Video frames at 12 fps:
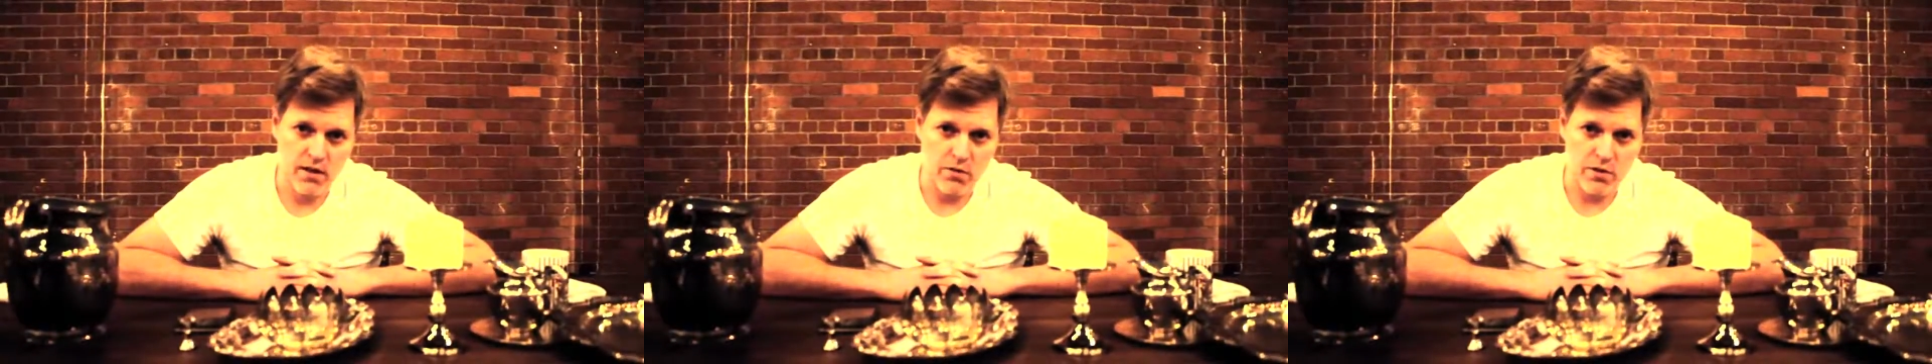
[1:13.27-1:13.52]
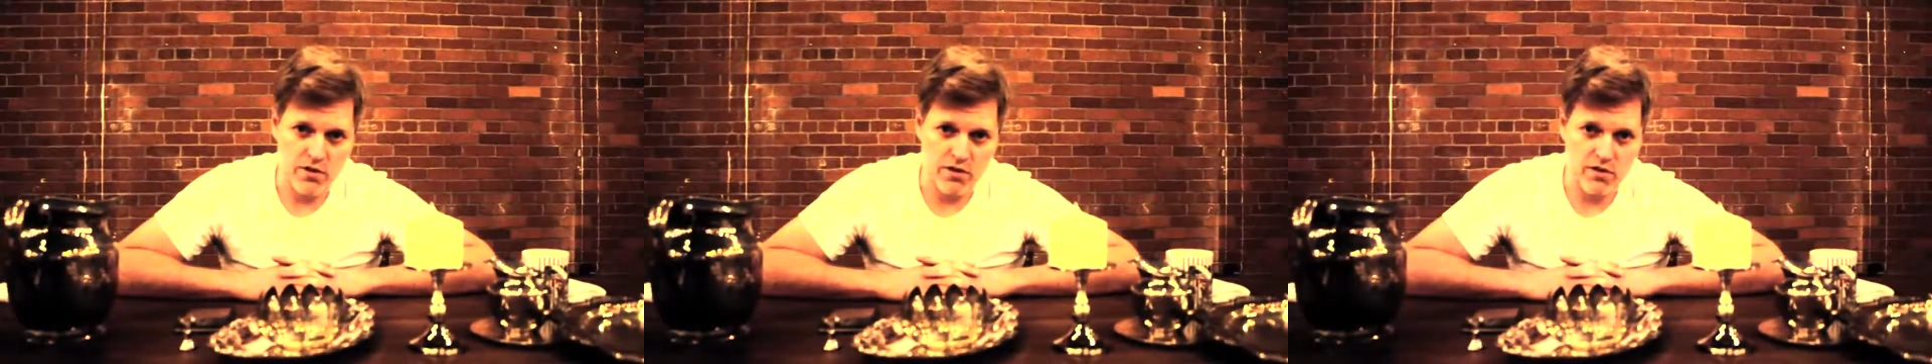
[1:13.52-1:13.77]

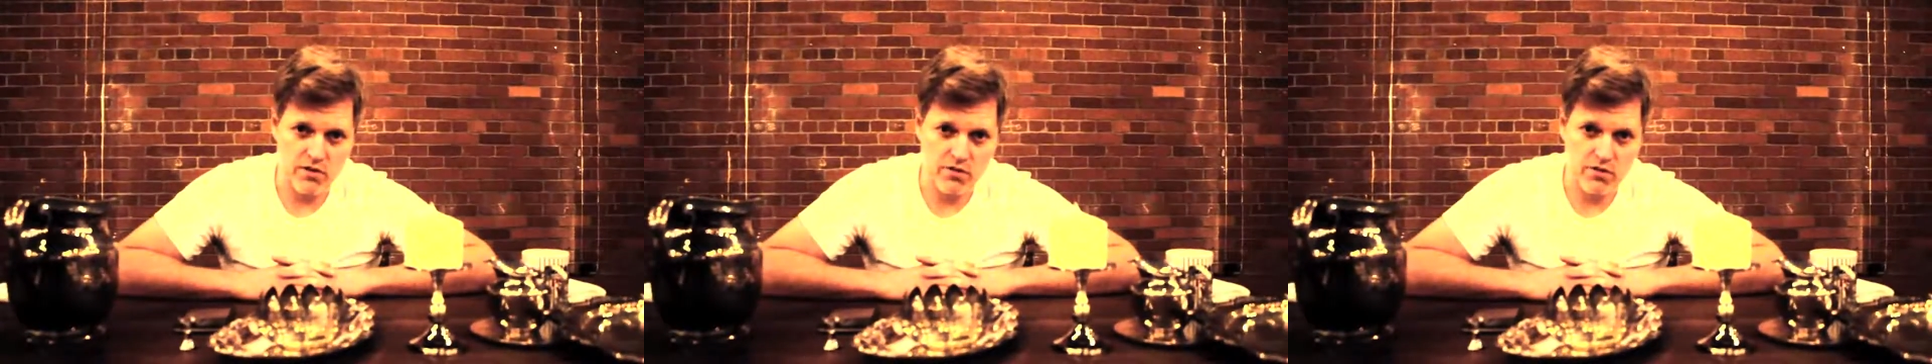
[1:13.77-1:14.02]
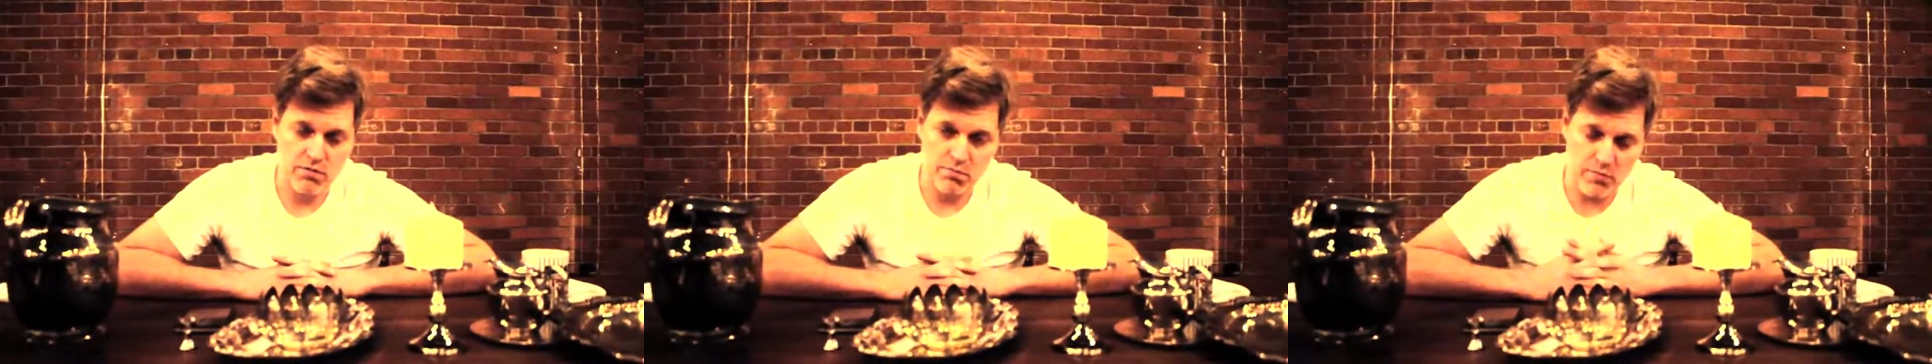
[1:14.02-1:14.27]
which
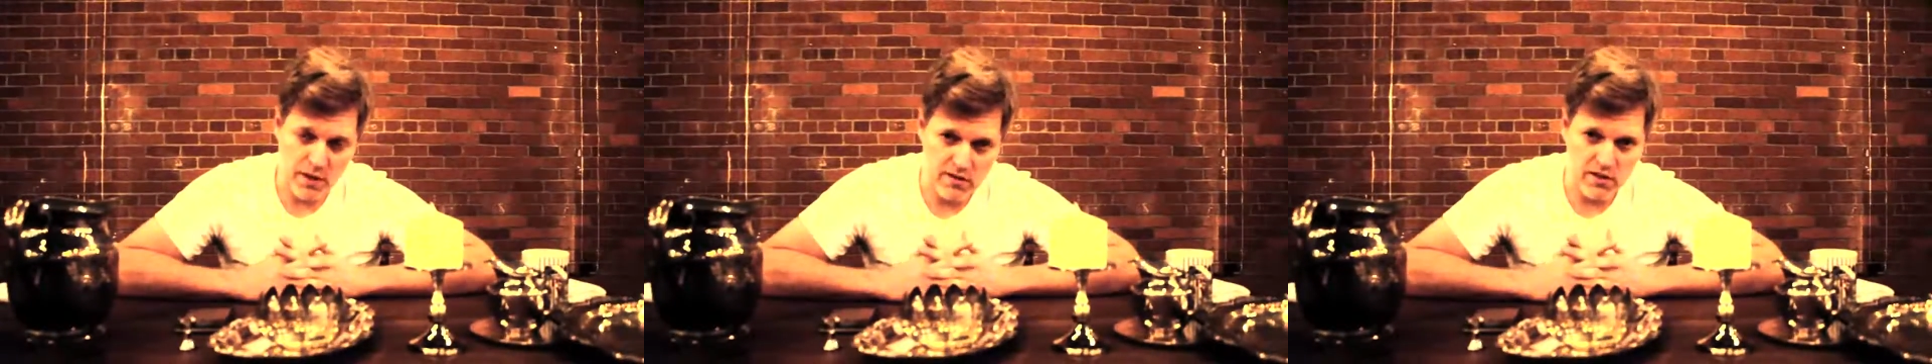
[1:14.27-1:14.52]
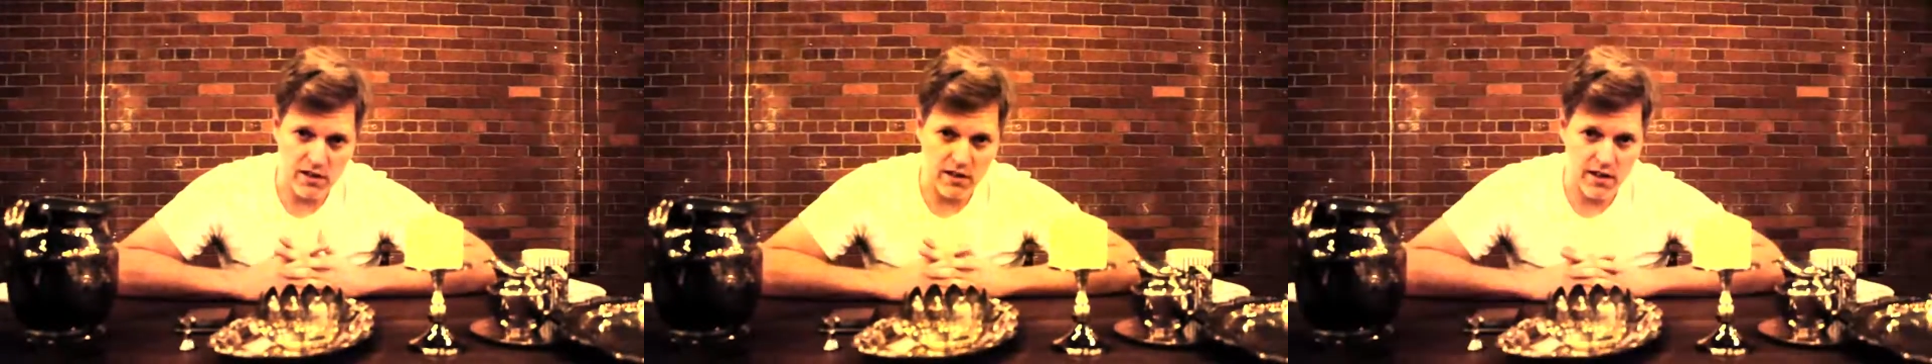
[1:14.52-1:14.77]
is
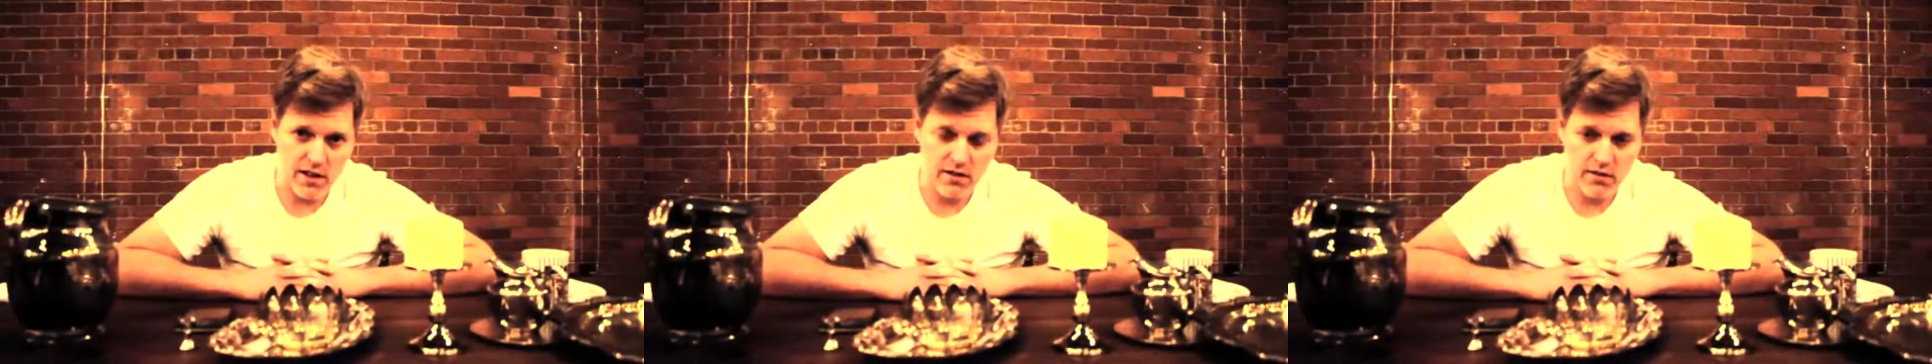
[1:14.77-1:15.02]
basically